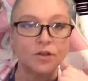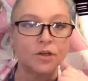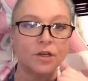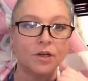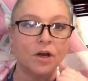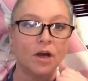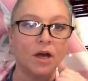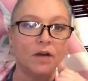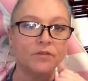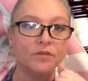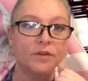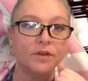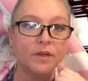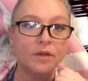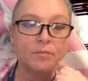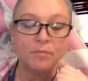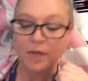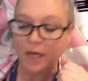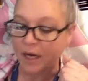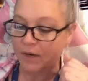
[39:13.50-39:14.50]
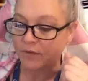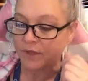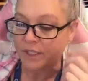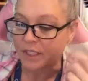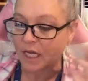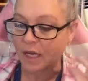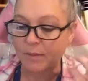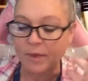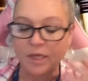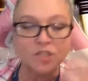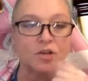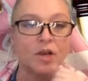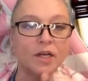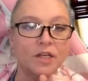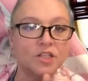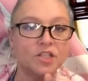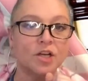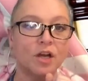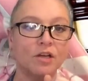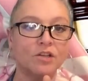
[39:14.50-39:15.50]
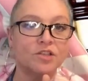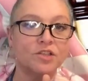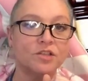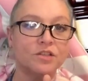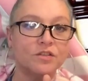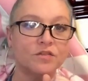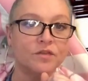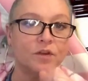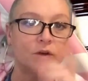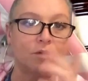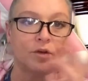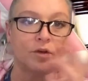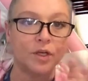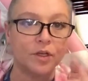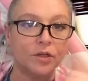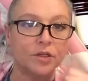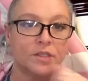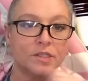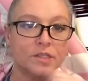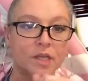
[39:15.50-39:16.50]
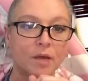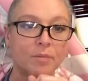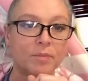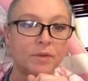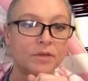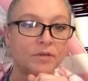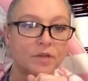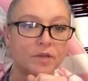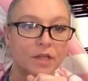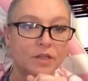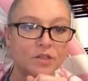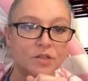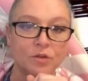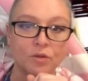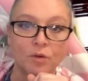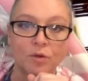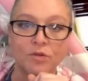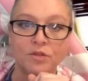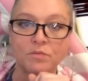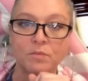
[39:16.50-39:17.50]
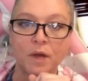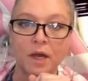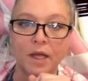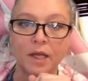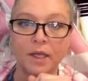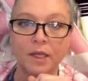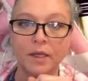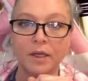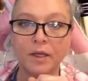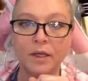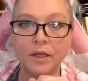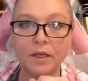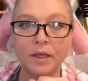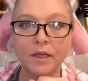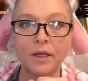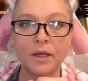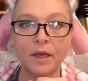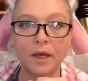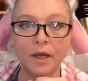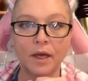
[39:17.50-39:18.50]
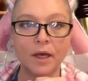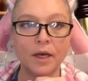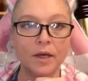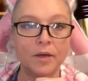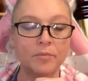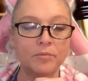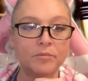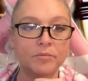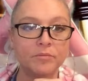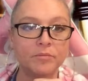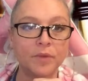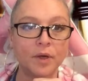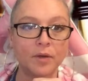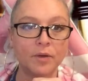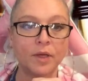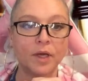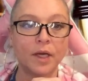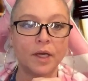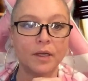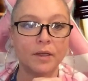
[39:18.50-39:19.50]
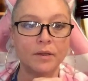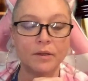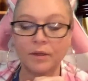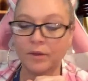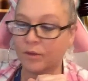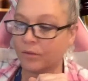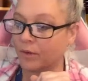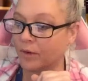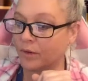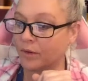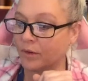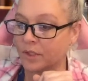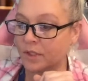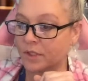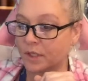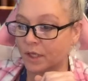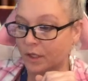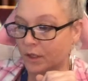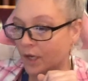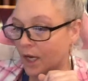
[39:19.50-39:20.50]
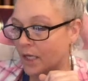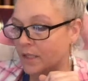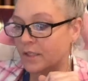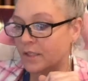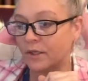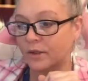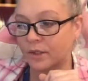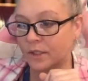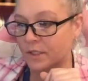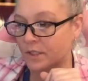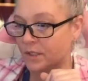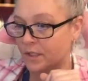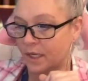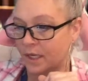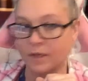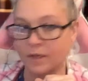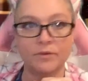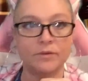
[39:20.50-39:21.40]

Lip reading: it off. But every time I try to charge this phone, it hooks up and throws my, and throws this. Can you guys hear this now?